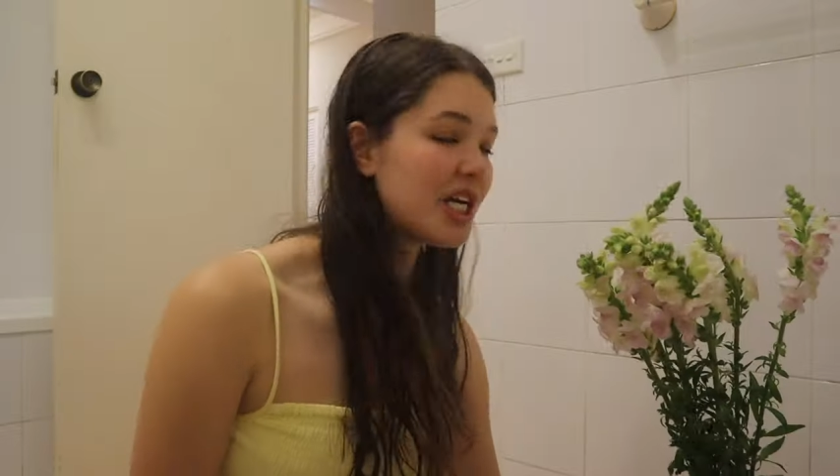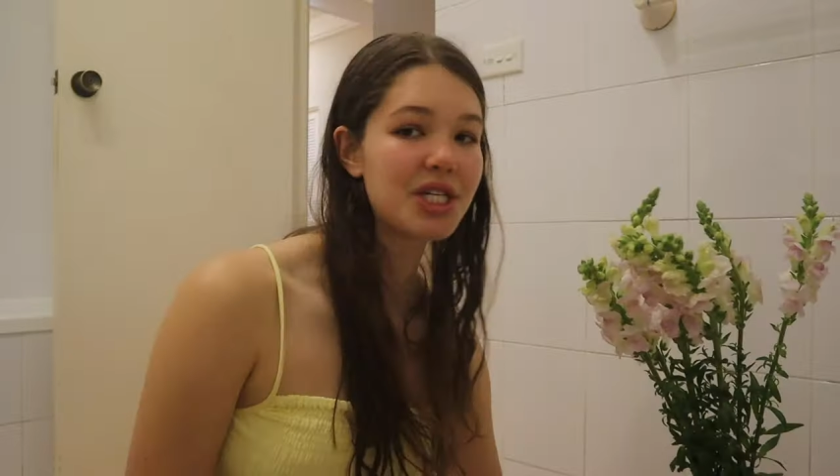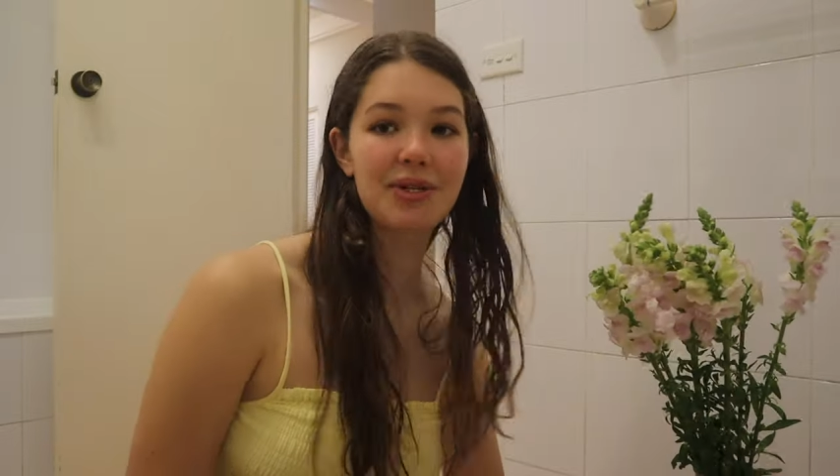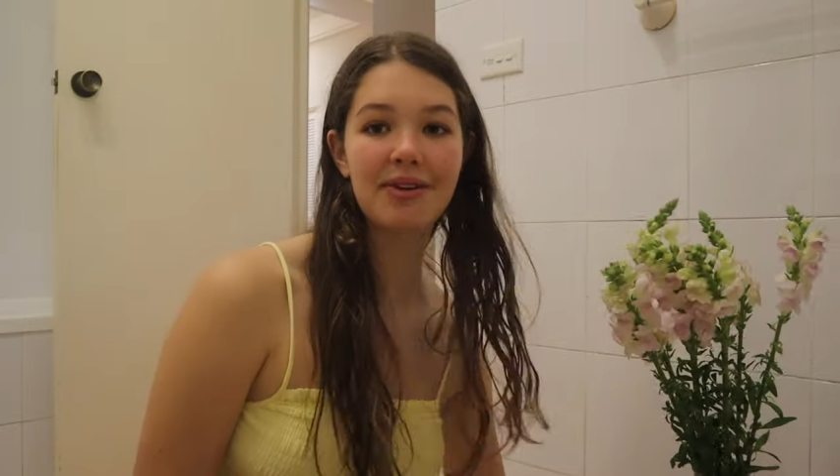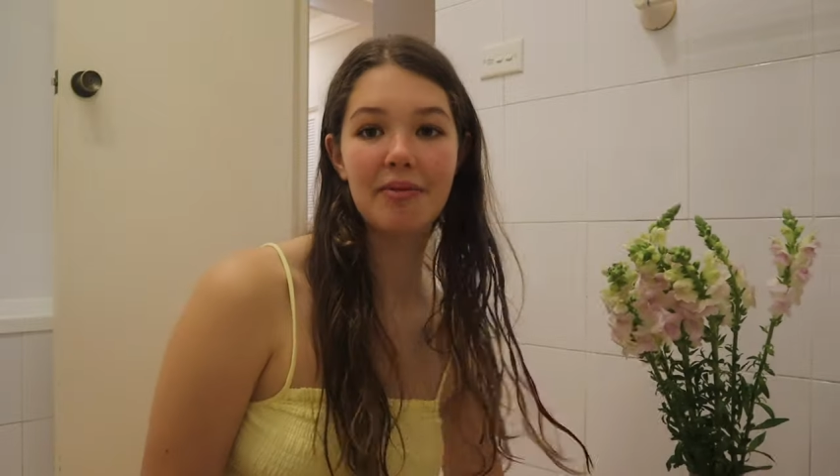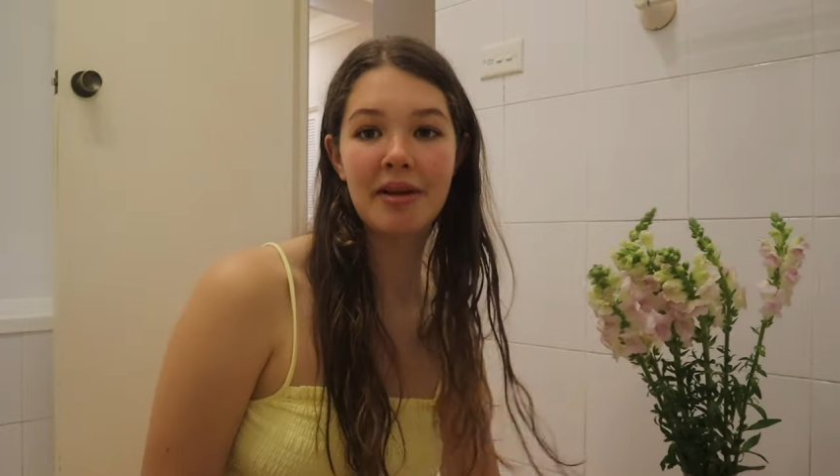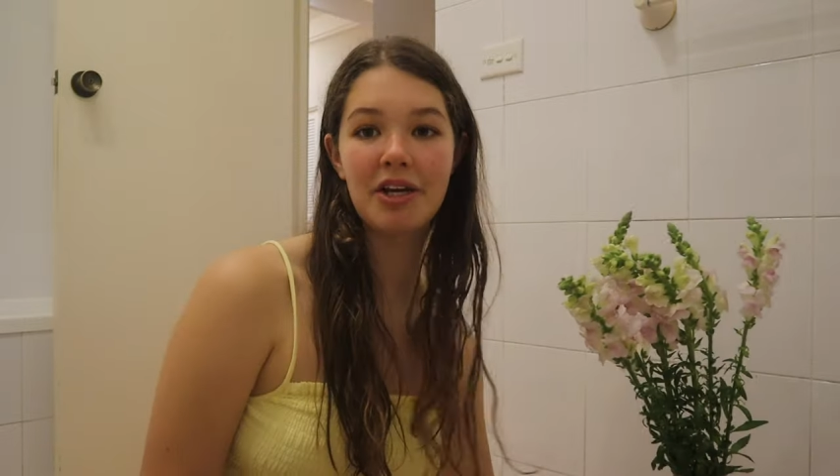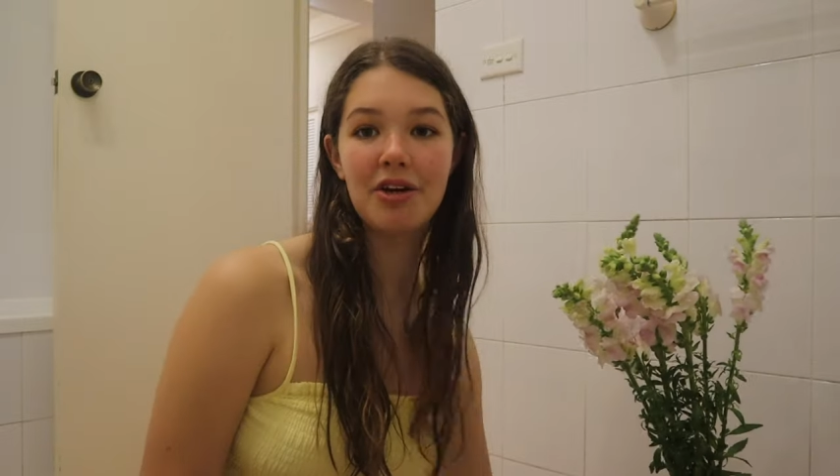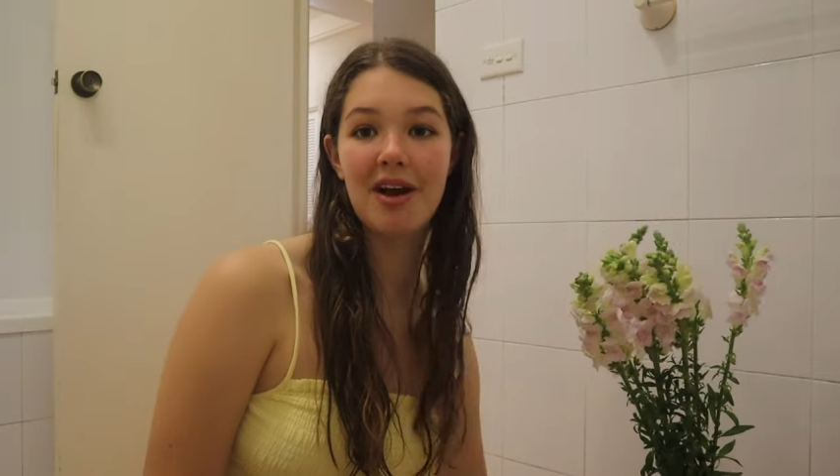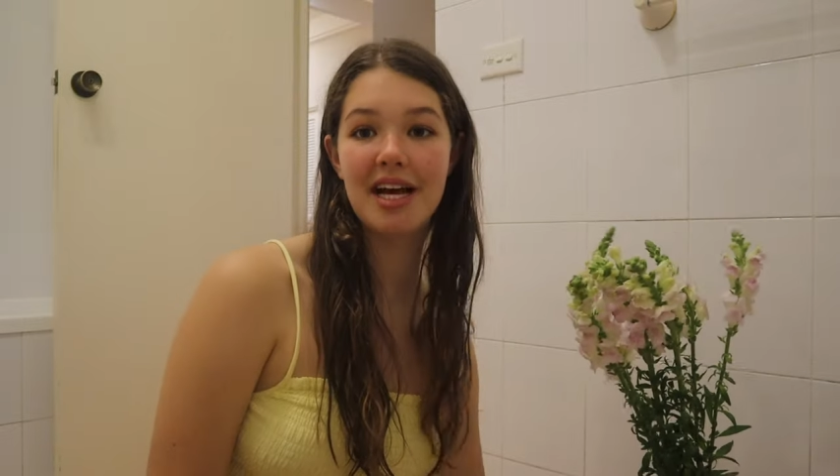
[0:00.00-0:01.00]
I just thought it'd be
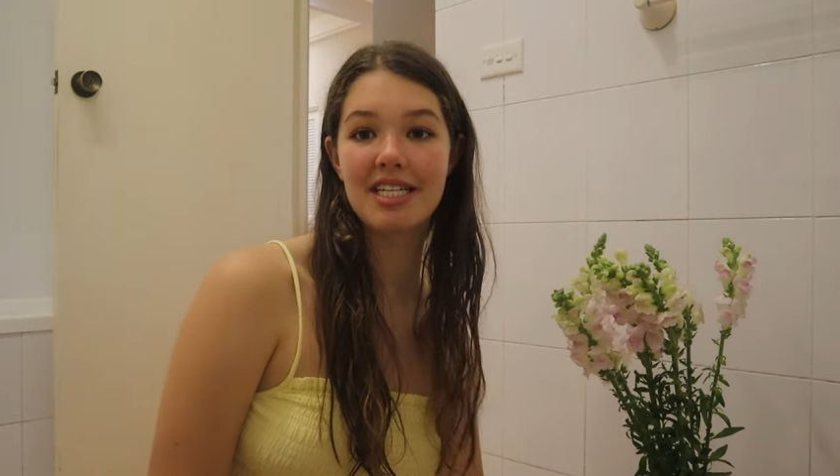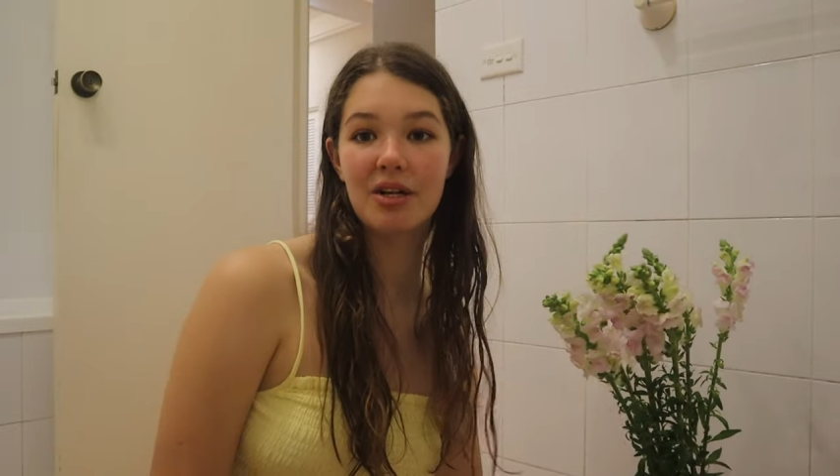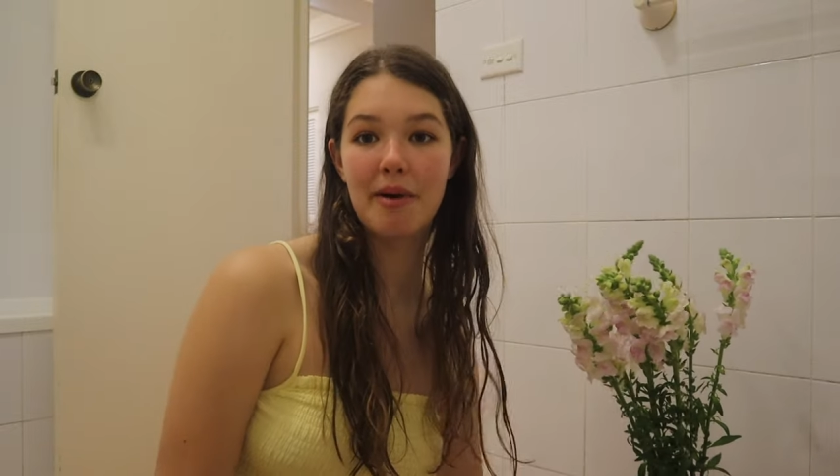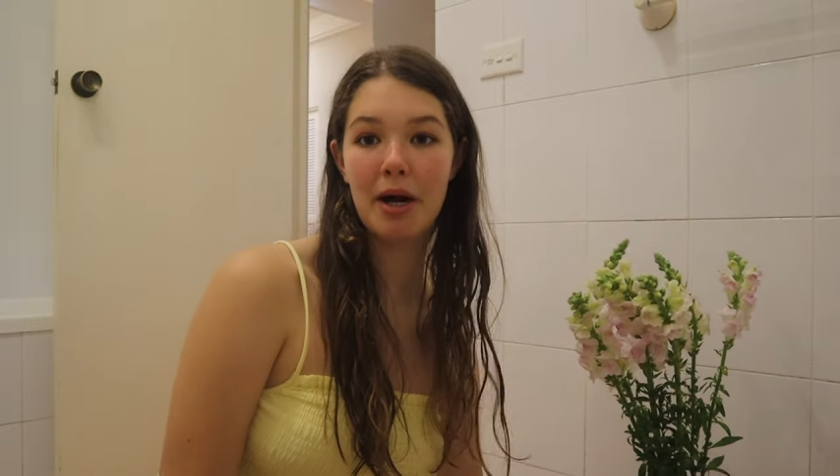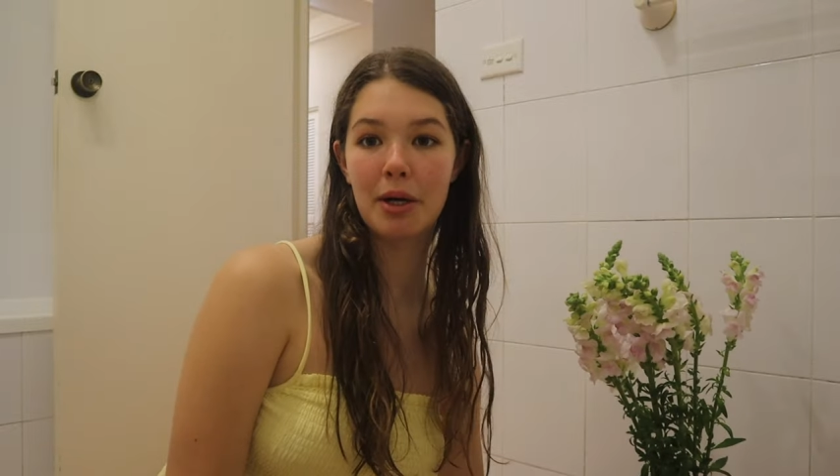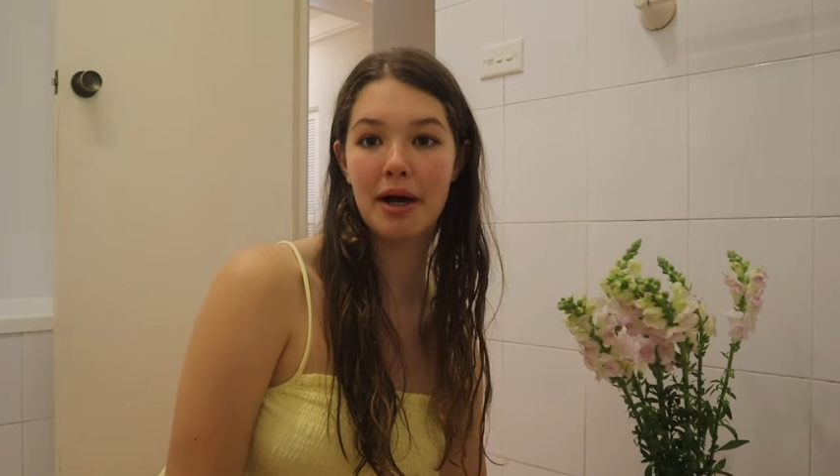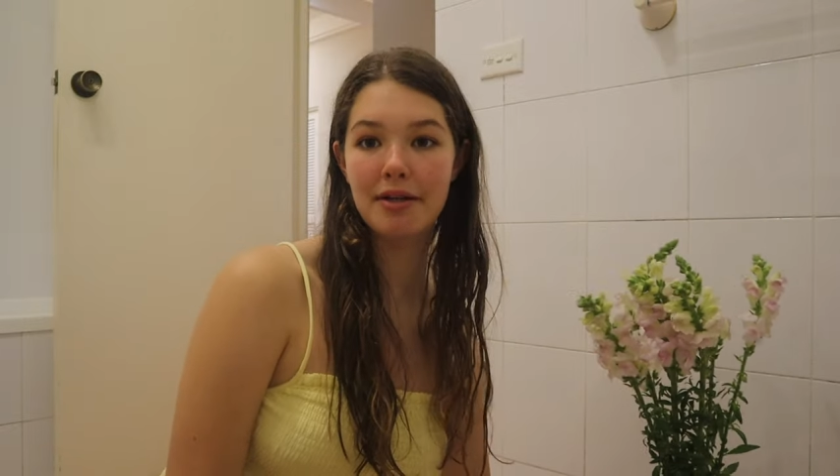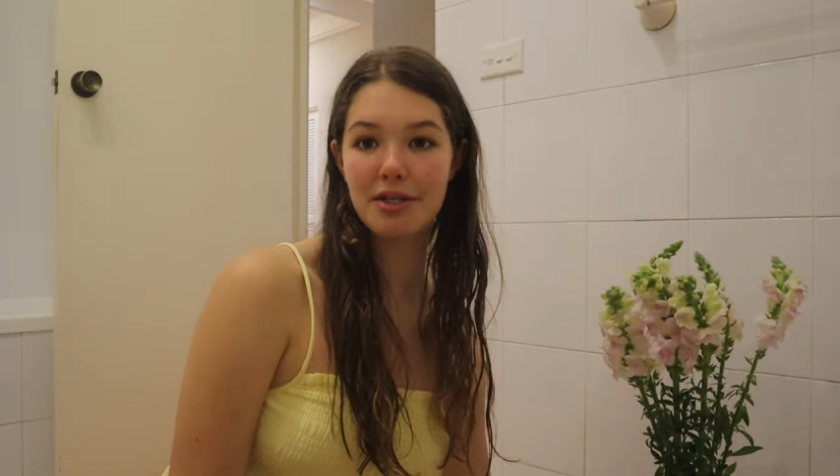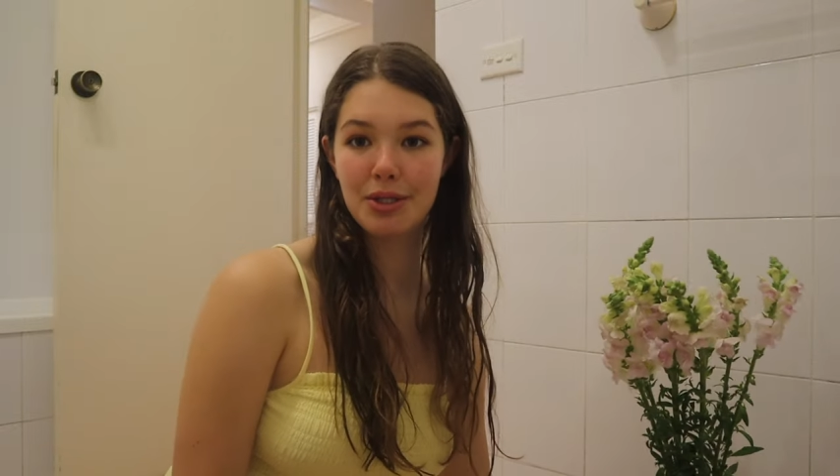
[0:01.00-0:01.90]
cute as a little background,